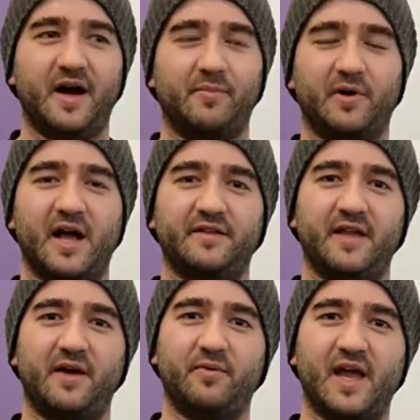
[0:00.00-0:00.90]
I'm
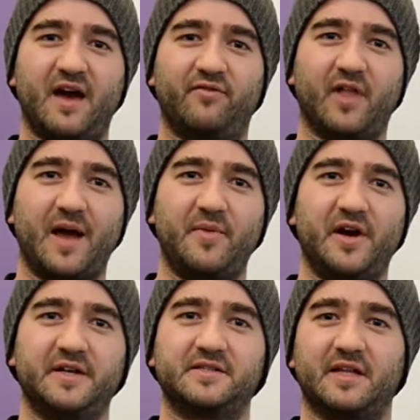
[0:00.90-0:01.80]
glad that we have
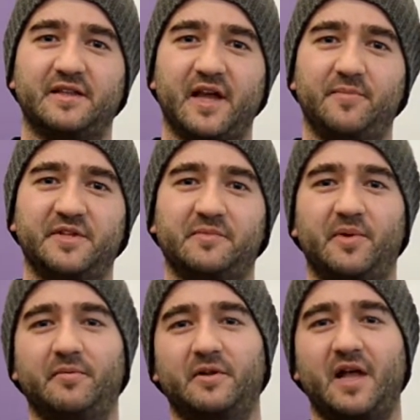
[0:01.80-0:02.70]
libraries like the Edmonton Public